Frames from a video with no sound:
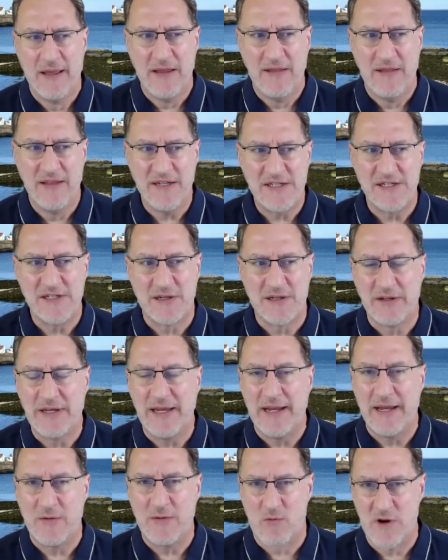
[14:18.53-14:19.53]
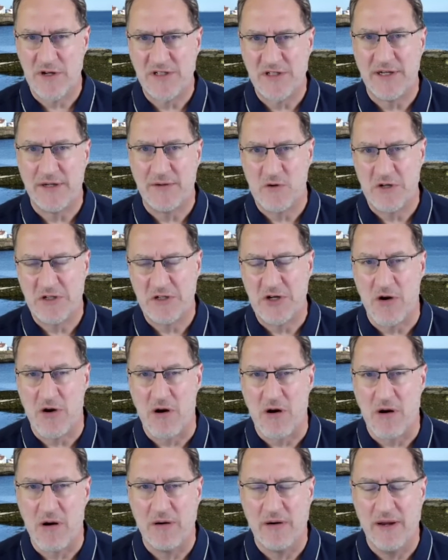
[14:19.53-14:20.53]
This is looking at risk and
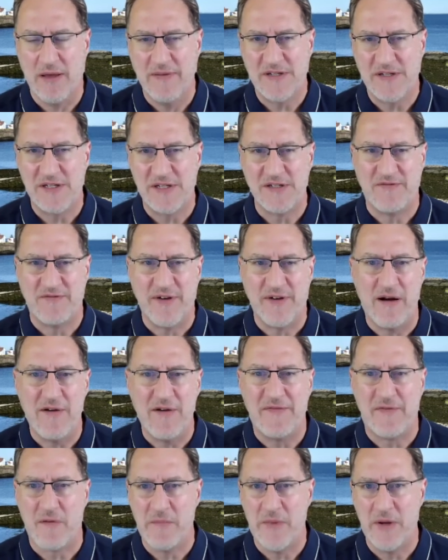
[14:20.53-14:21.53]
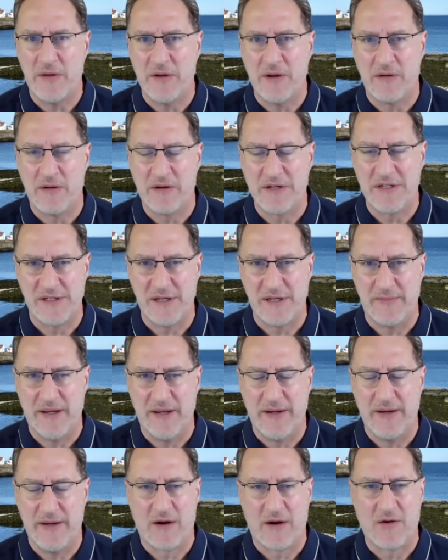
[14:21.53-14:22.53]
return, and this is a very familiar
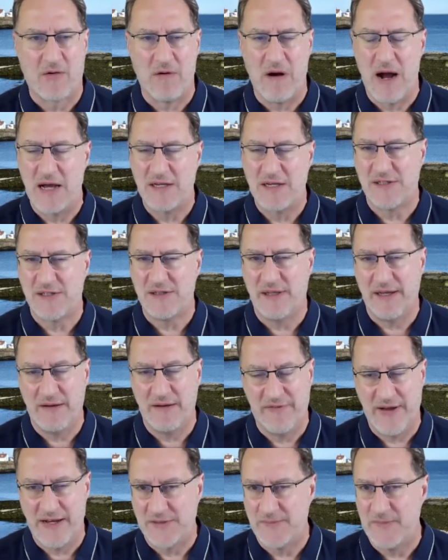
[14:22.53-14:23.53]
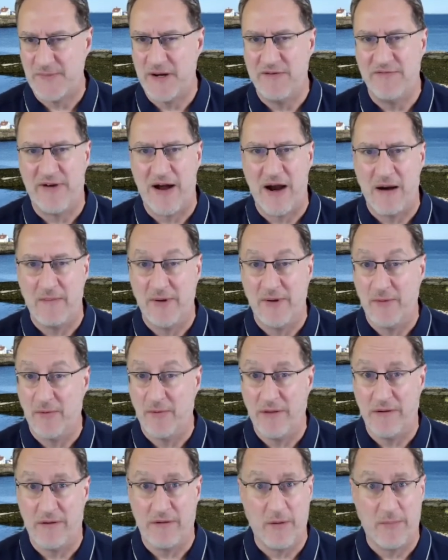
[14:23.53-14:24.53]
exhibit across the investment environment,
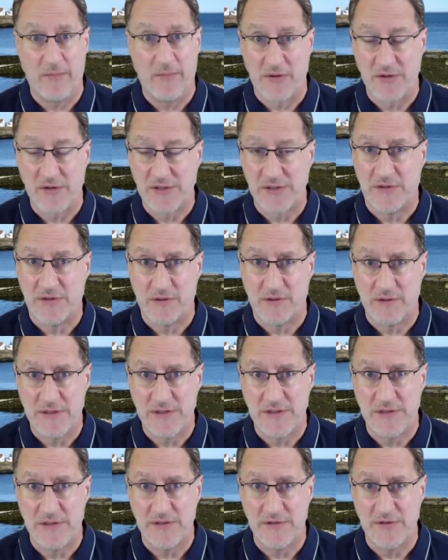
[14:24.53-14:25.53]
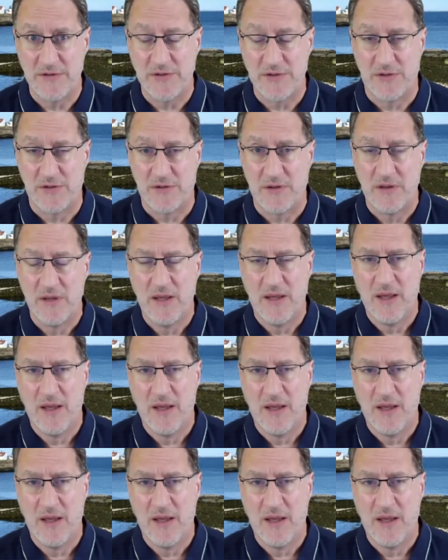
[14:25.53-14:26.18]
whether you're personal or institutional.